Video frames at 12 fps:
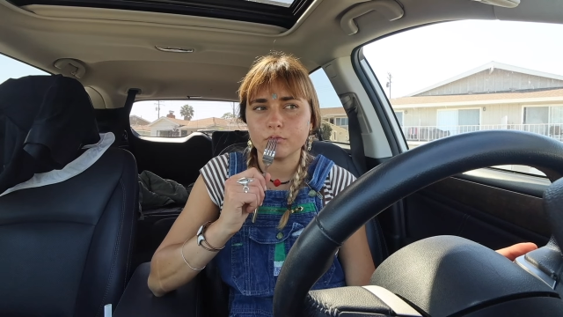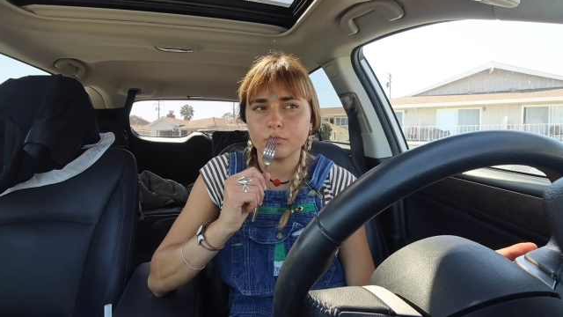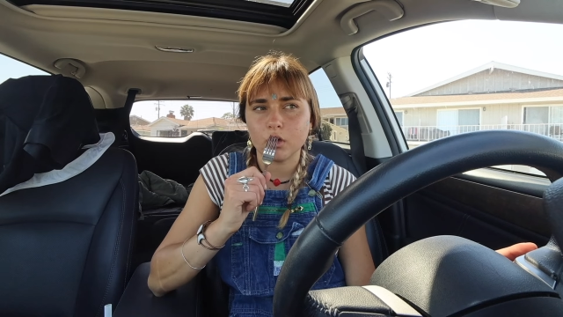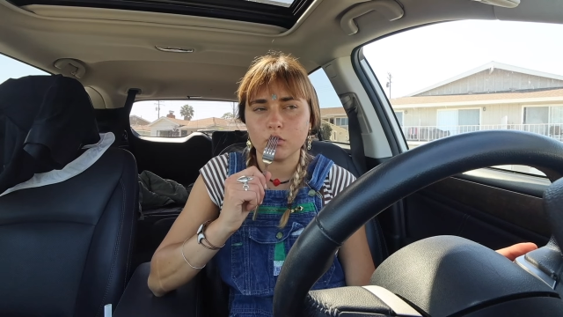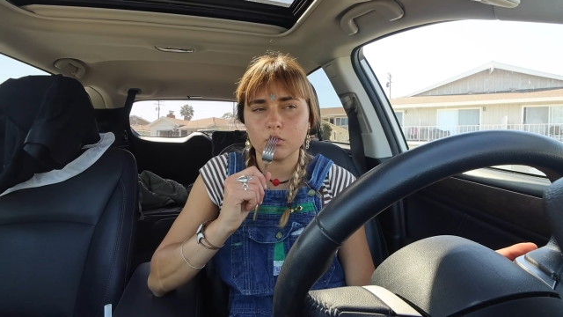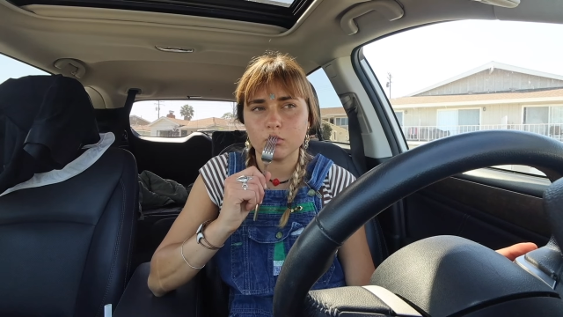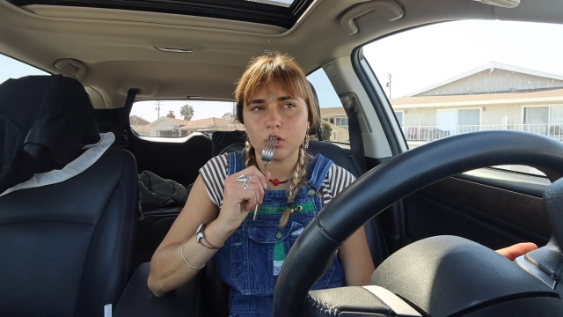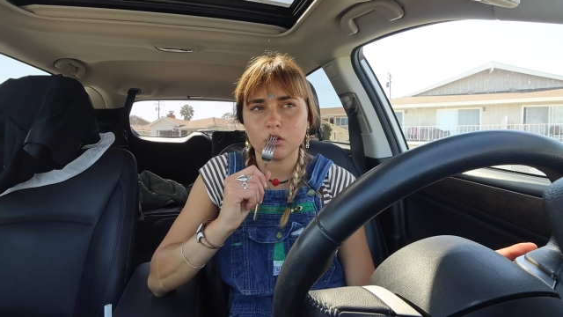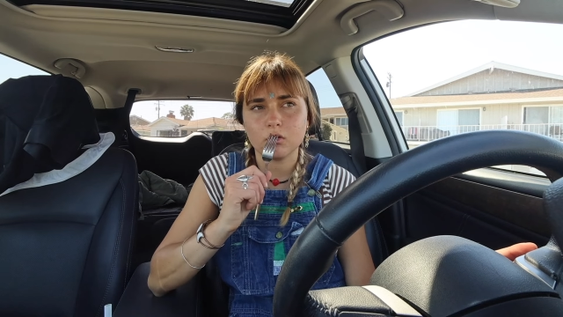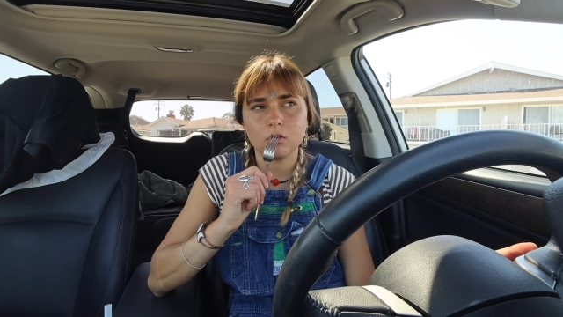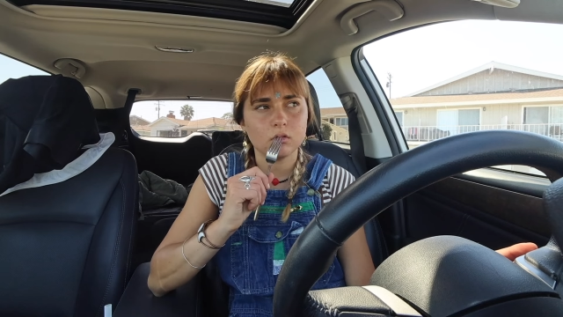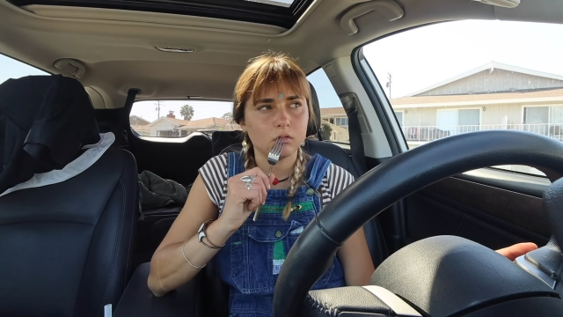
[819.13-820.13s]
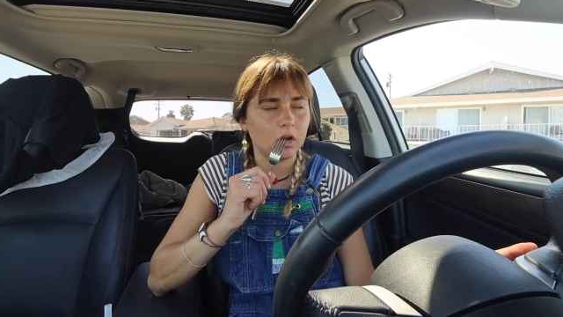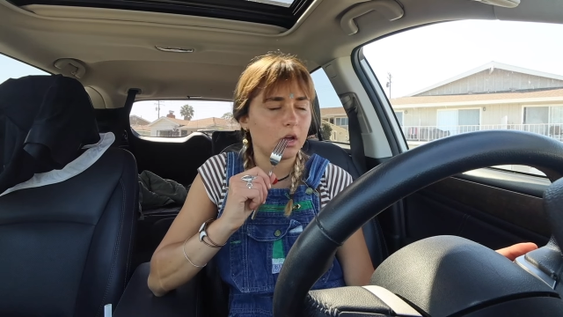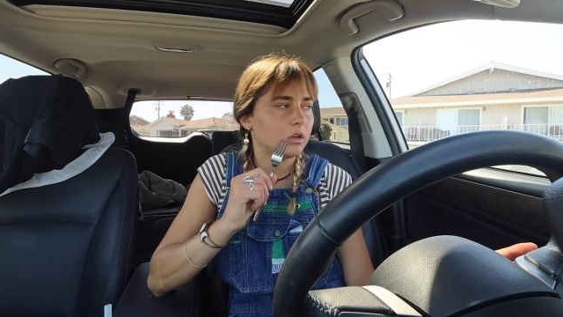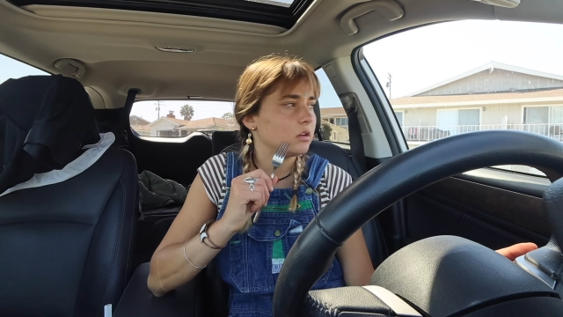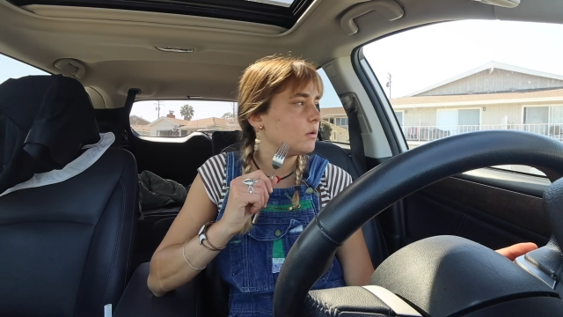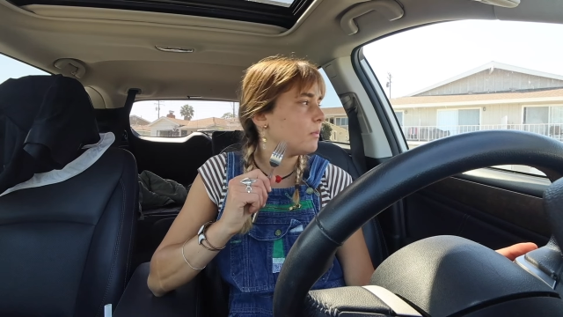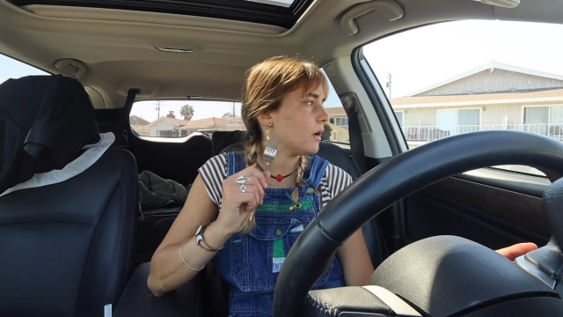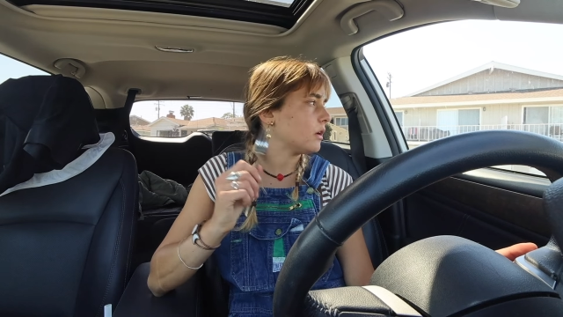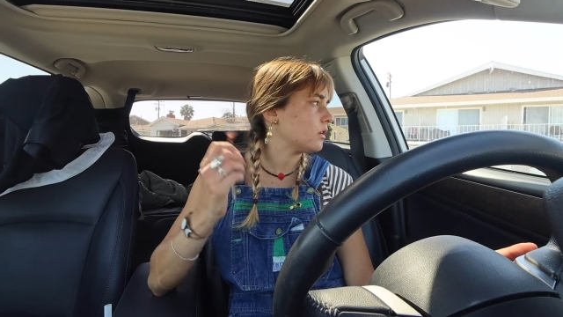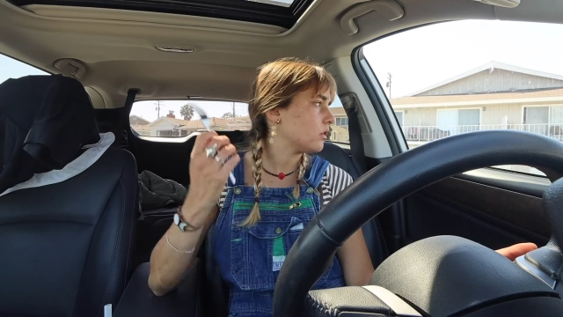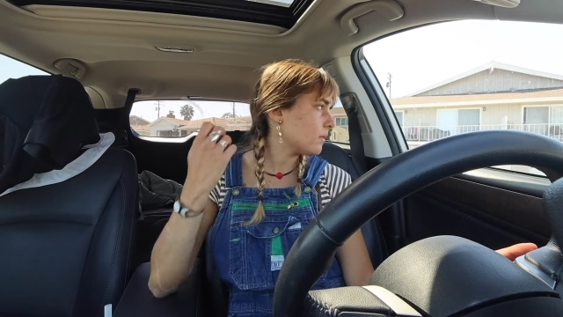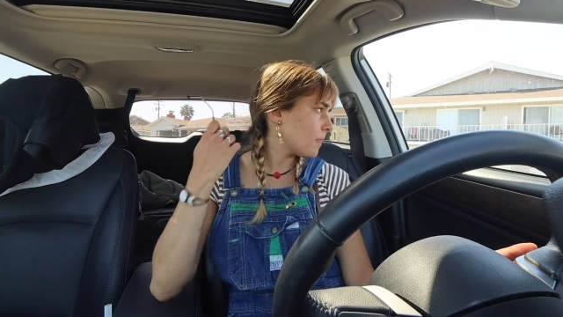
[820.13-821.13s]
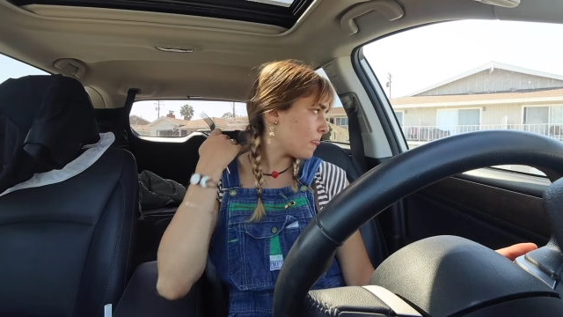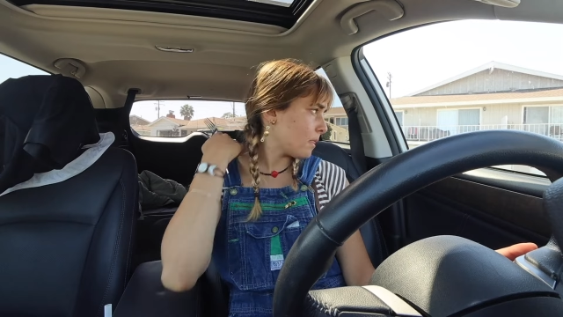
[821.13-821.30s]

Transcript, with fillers: But we might go on a ride depending